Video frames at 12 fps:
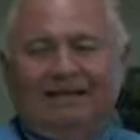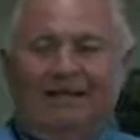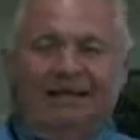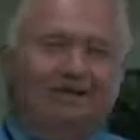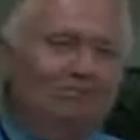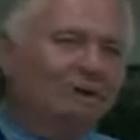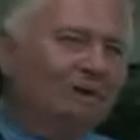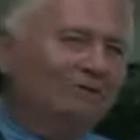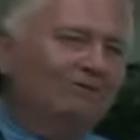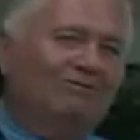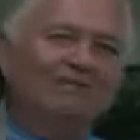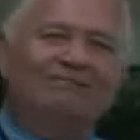that is
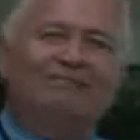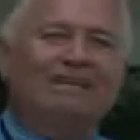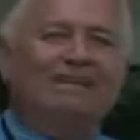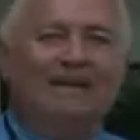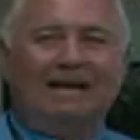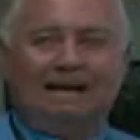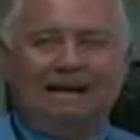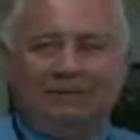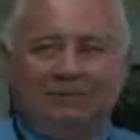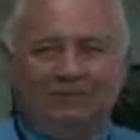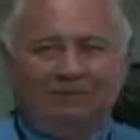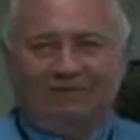maybe 50
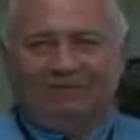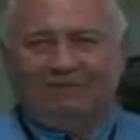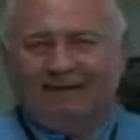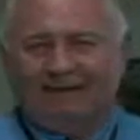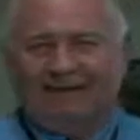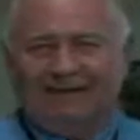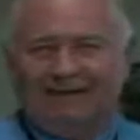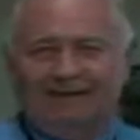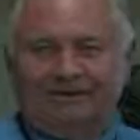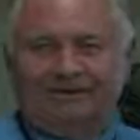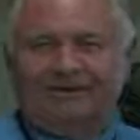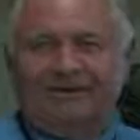times what you have right now.